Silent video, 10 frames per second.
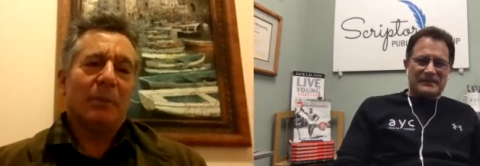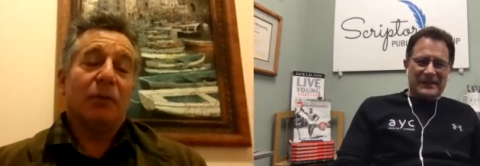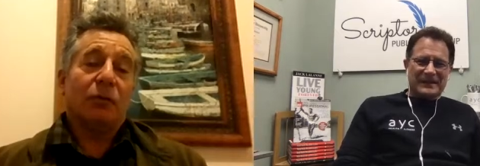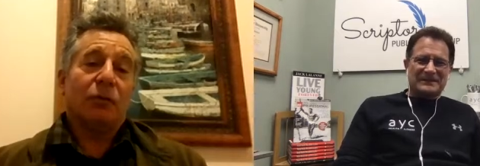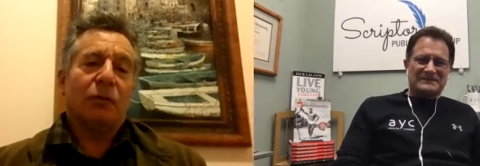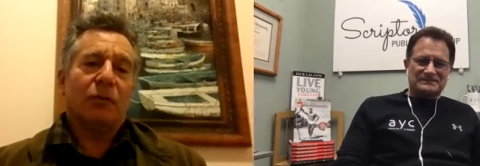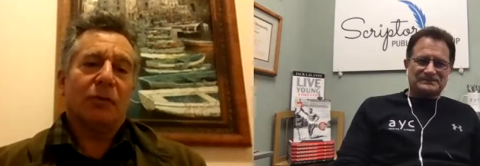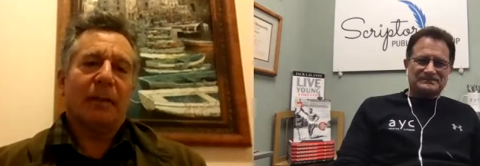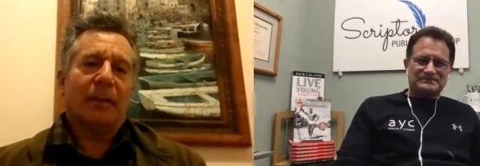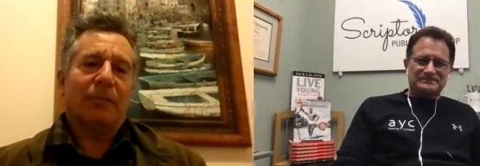Speaker 1: uh,
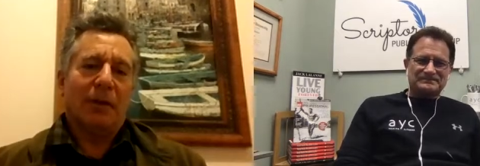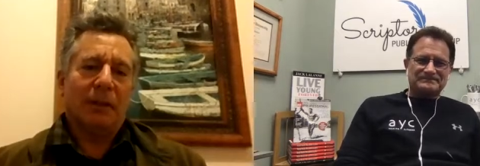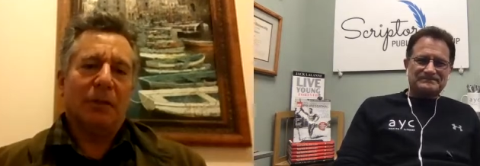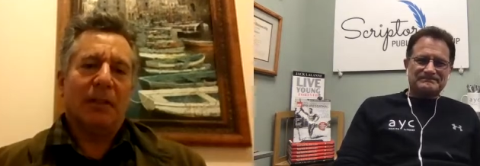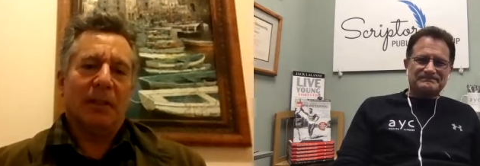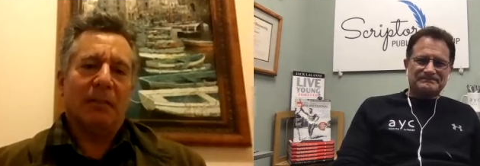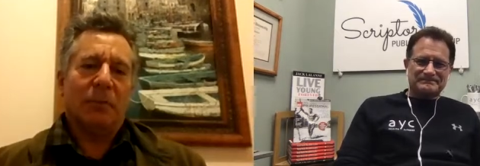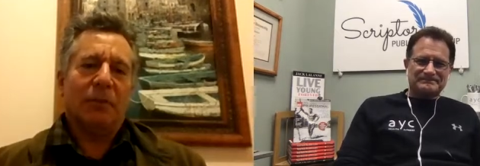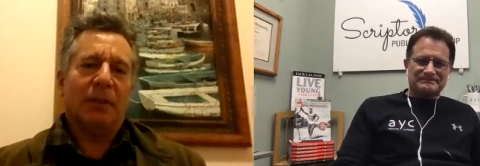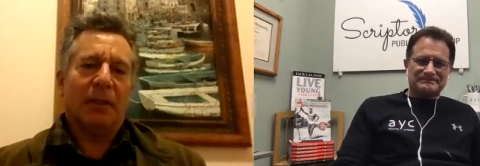followed him and was in
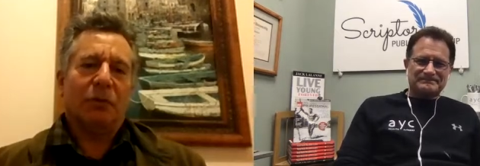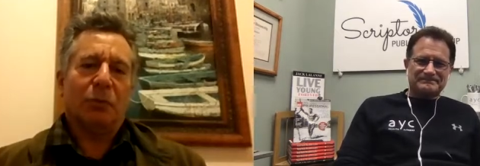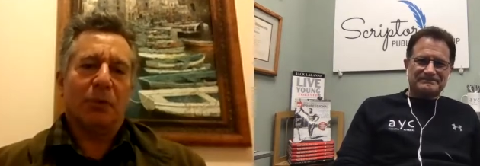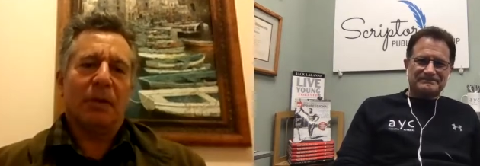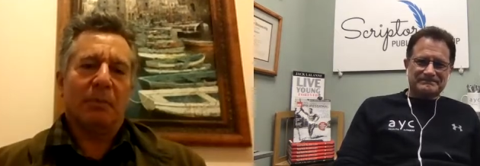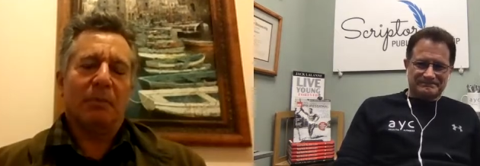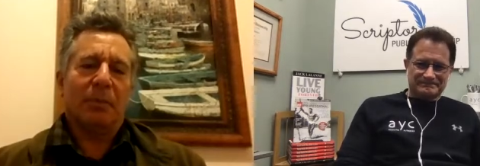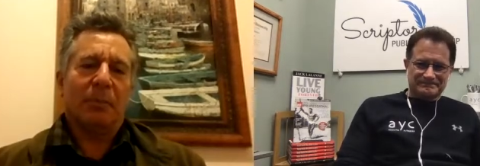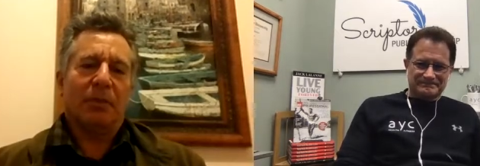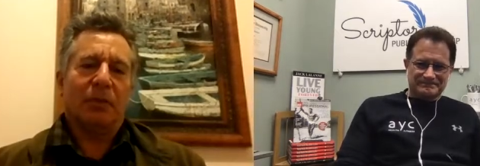touch with them pretty
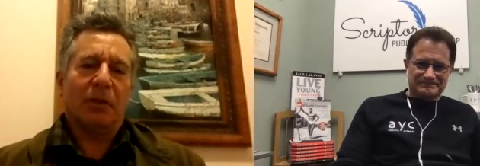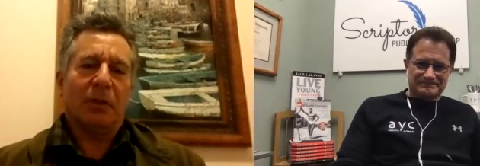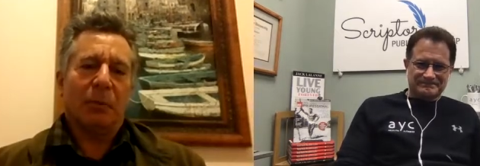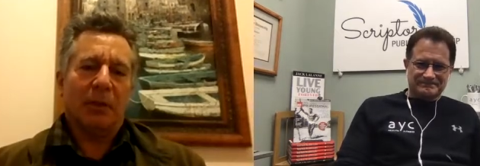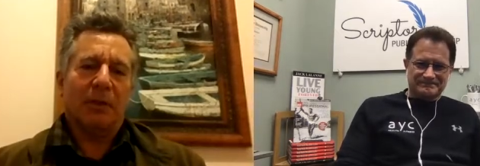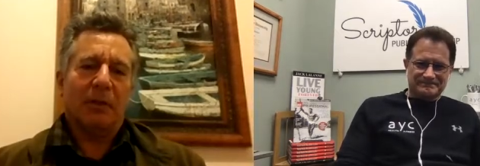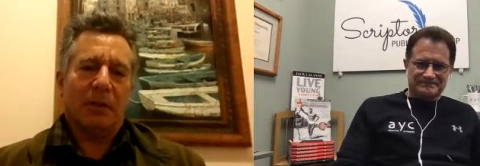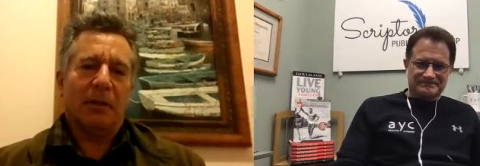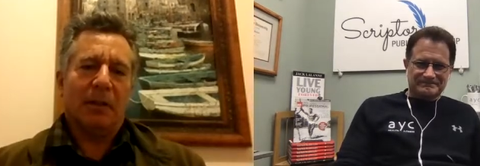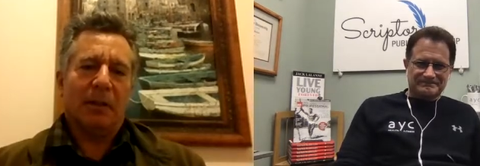much all the way till
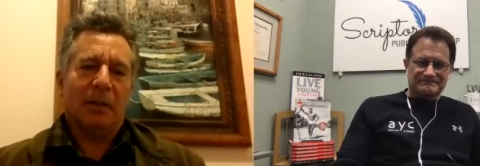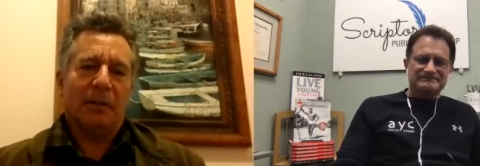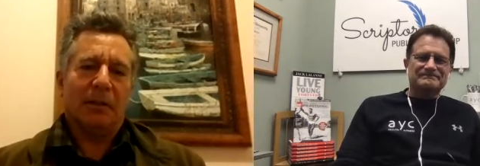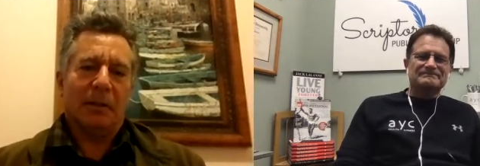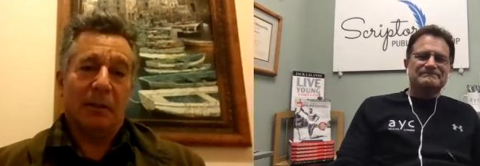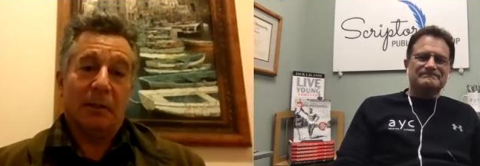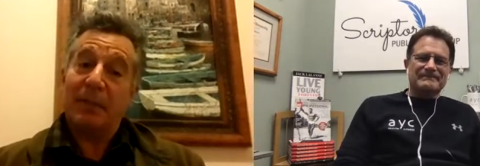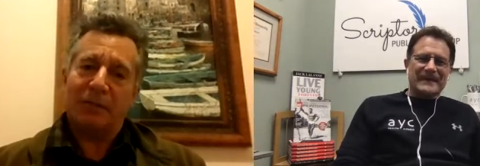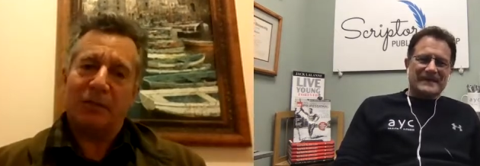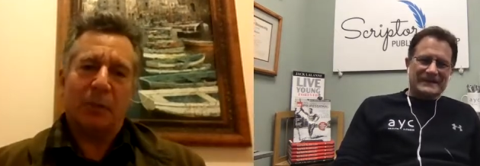uh, till he passed
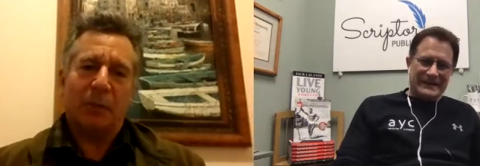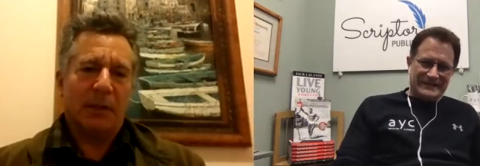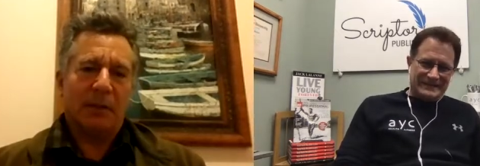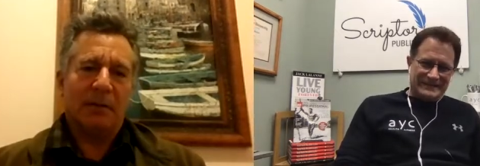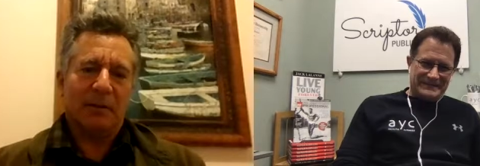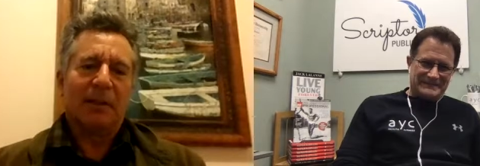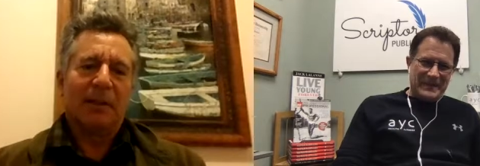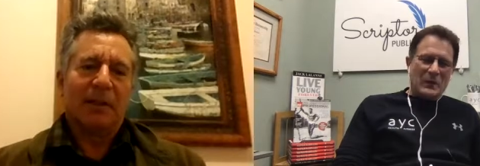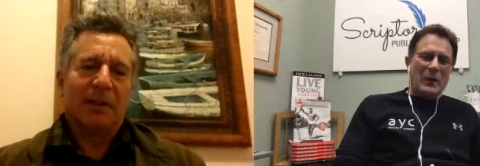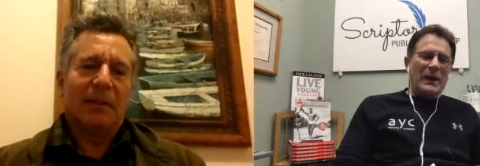away. Yes.
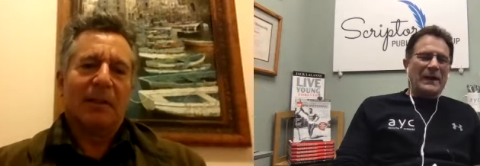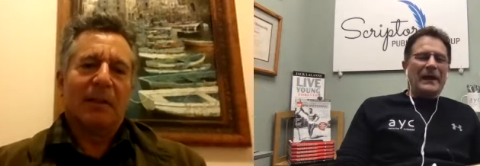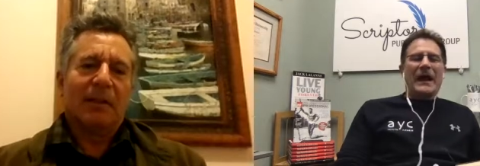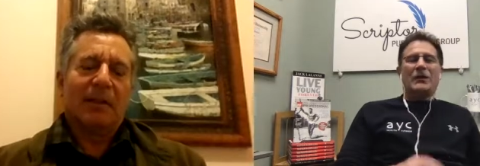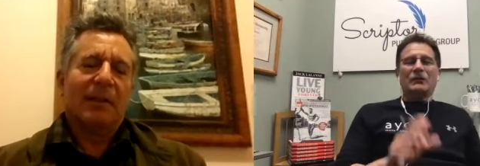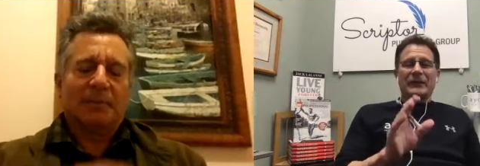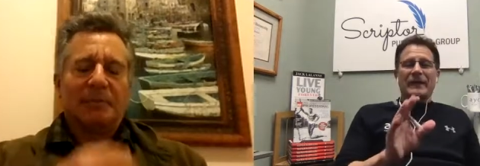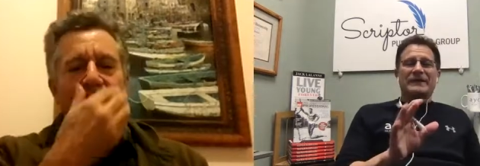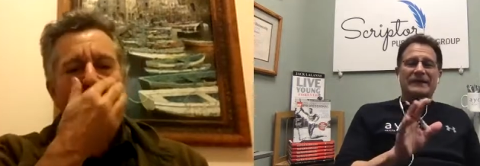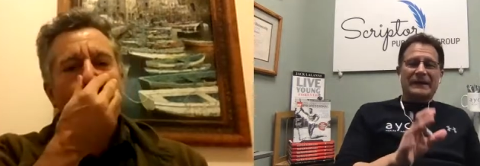
Speaker 2: Well, yeah. and I don't think
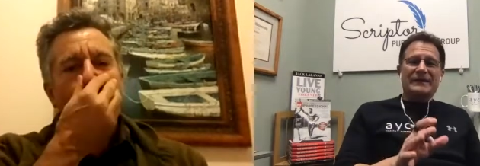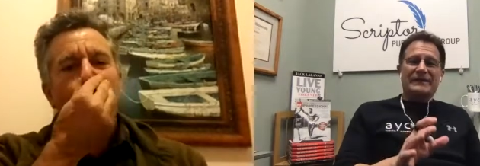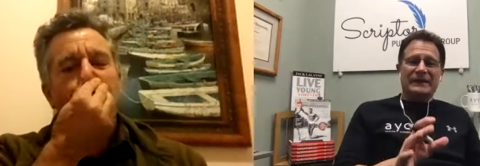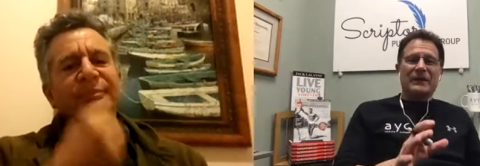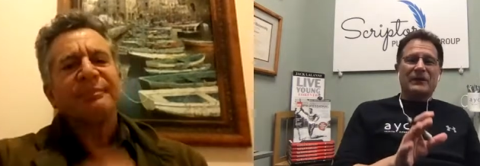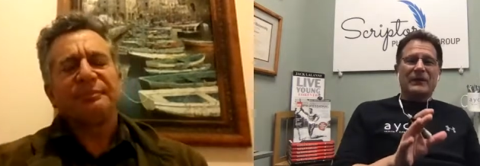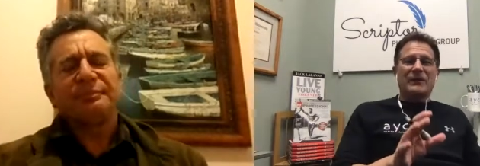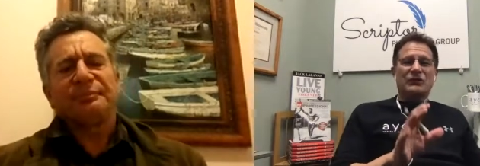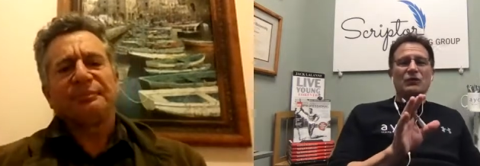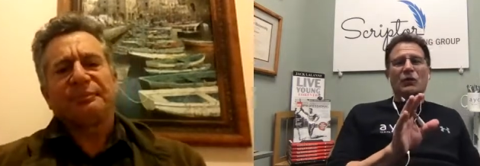it's any secret that
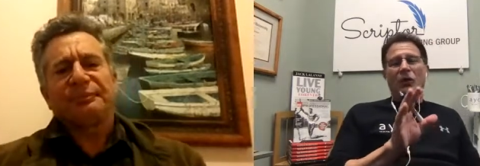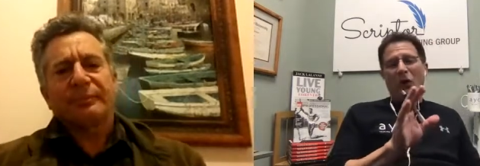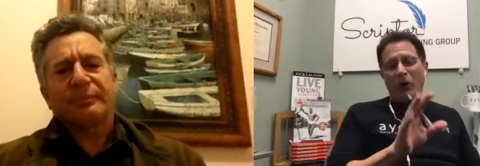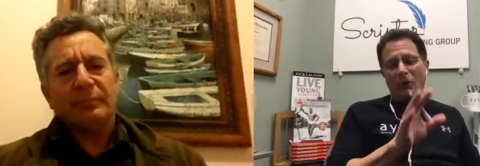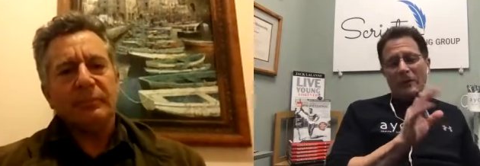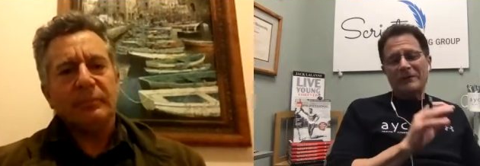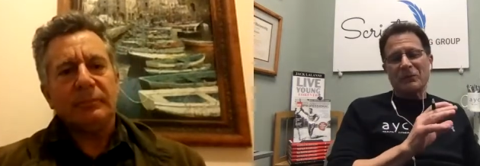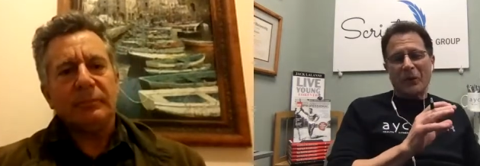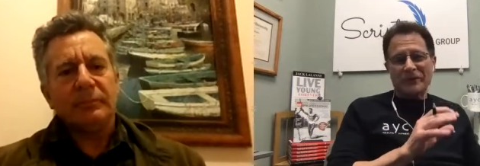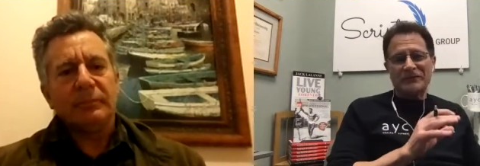you were always
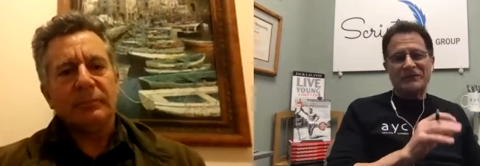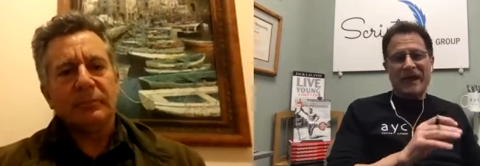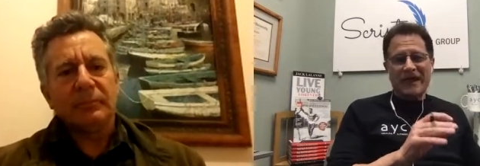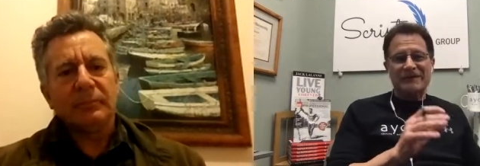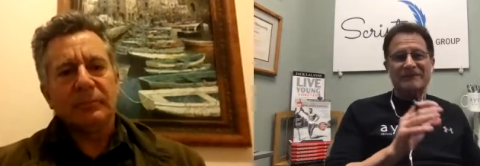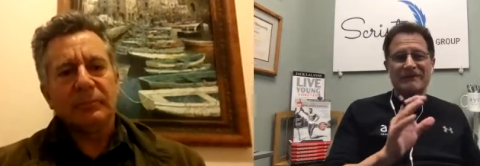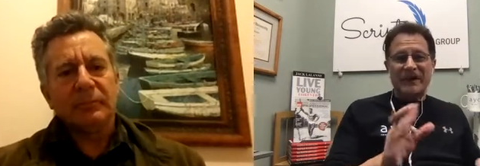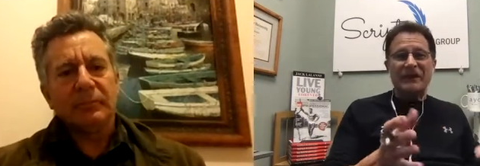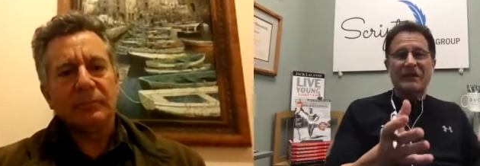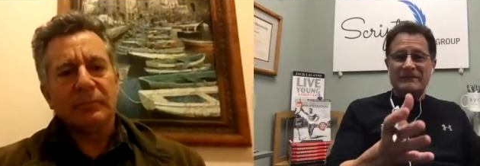one of Jack's
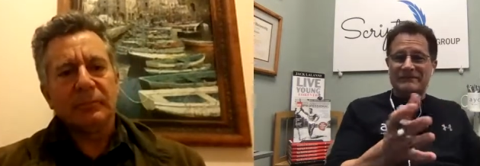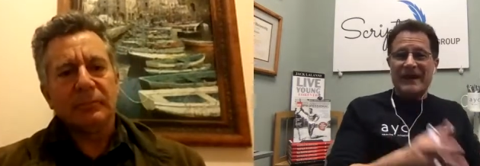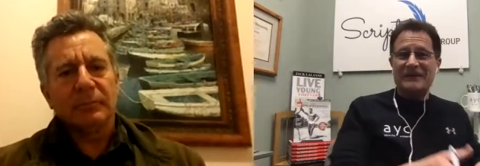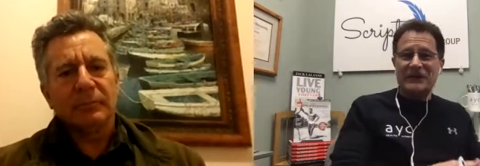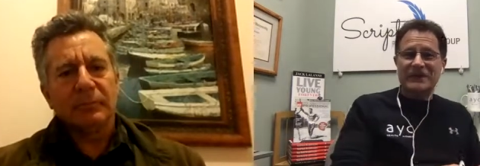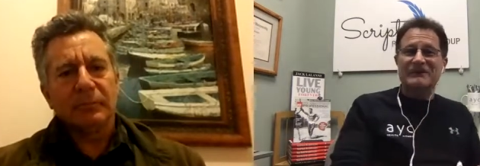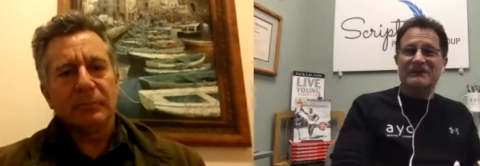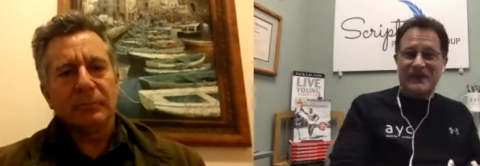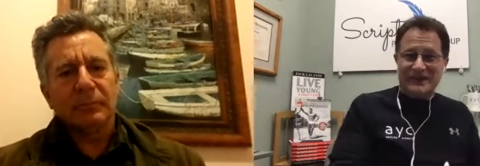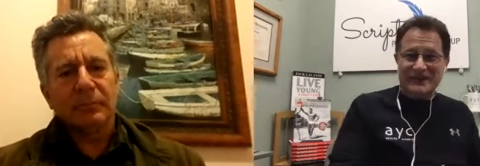very favorite
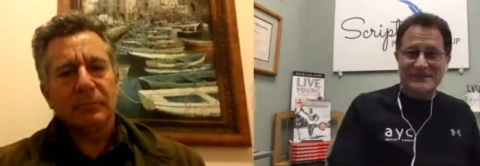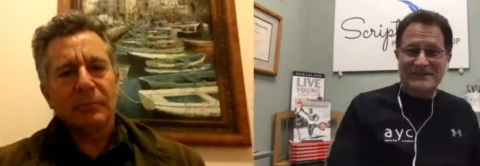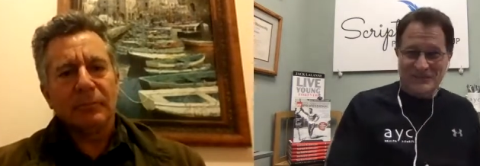fitness